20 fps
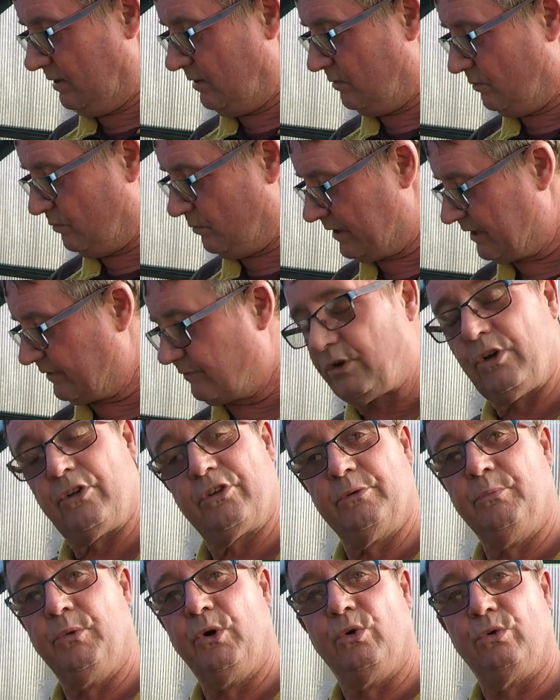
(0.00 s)
When I've got
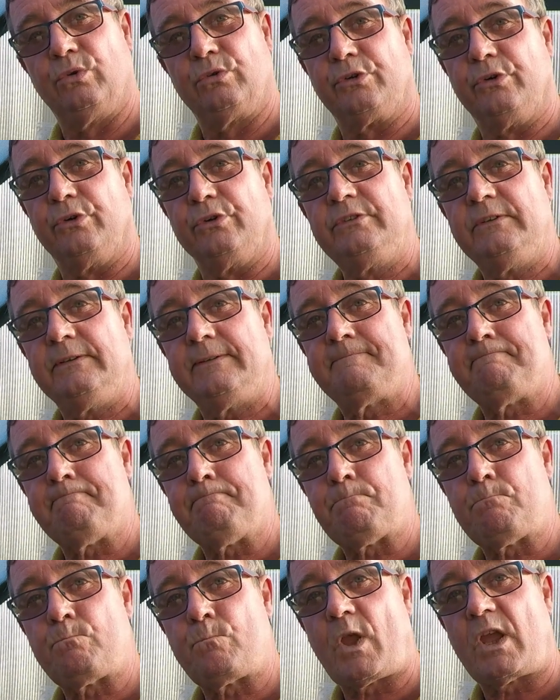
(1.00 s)
them all done,
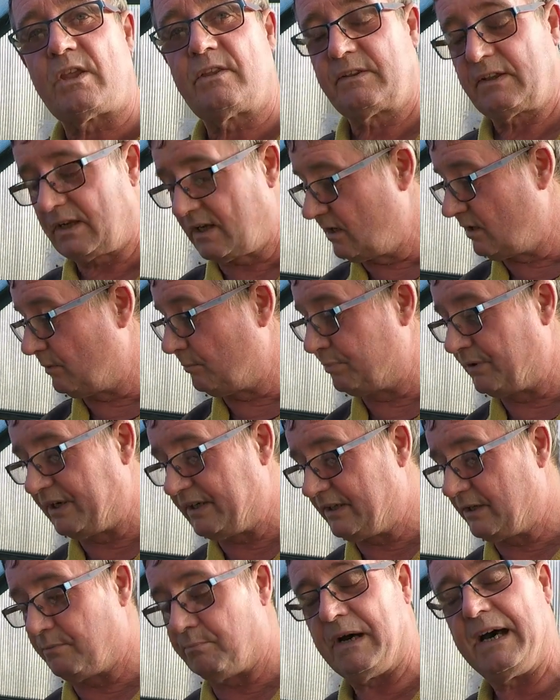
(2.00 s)
I'll
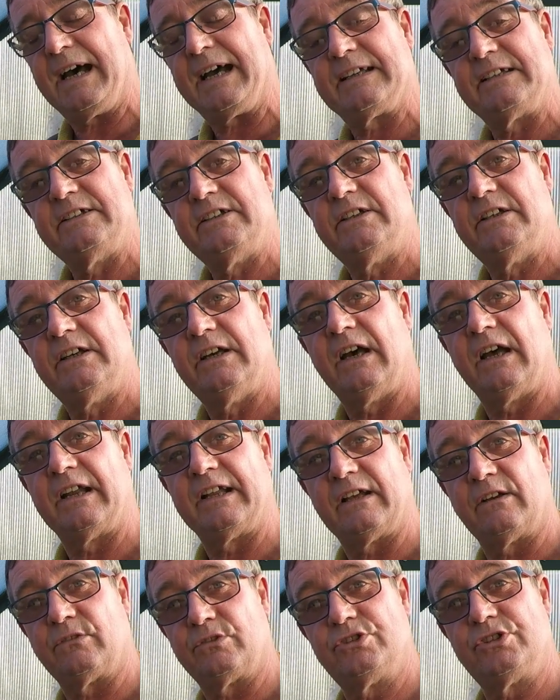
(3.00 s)
bring you back and
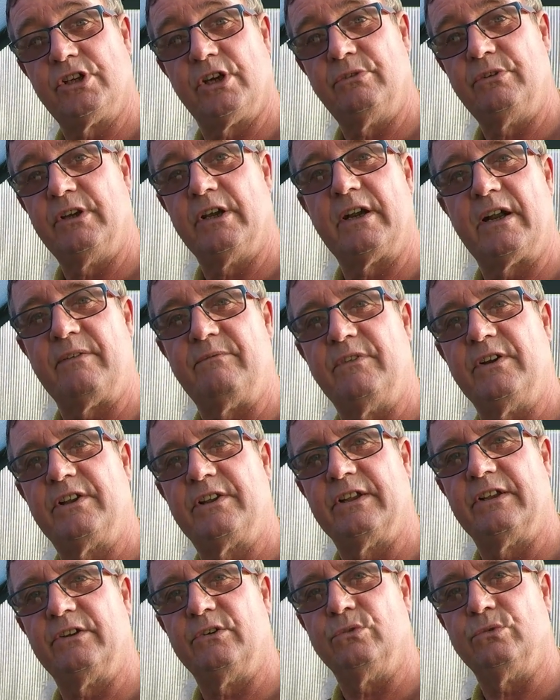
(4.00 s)
I'll show you
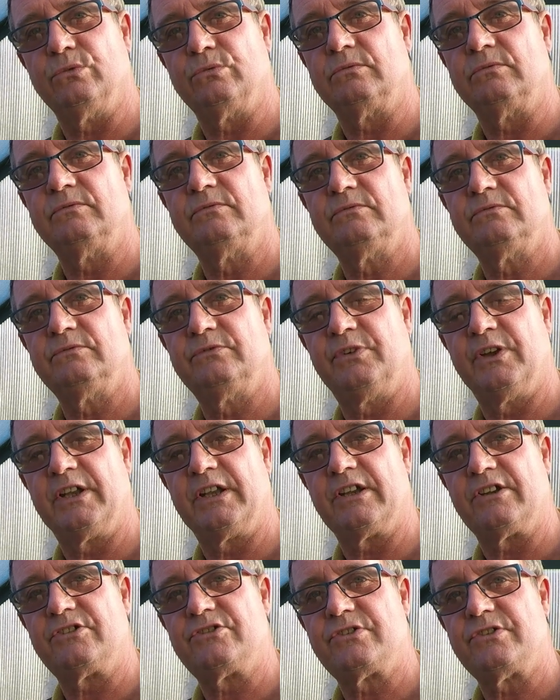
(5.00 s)
everything all
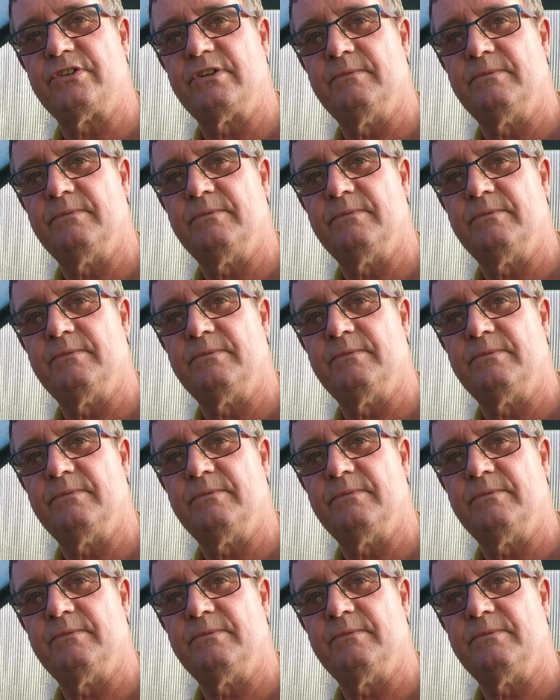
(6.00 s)
finished.